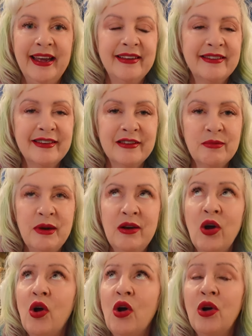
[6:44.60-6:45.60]
it's just
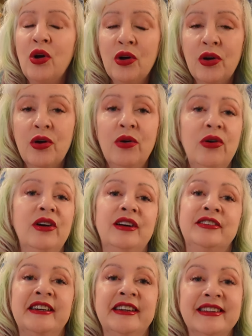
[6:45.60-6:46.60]
been
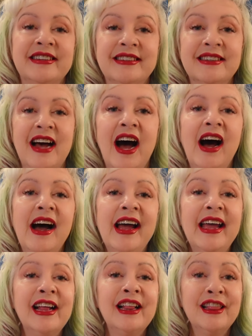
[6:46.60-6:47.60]
gorgeous.
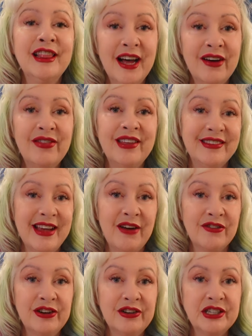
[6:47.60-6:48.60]
I love this
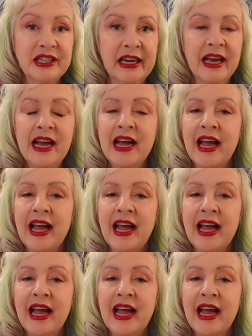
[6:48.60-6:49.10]
afternoon tea.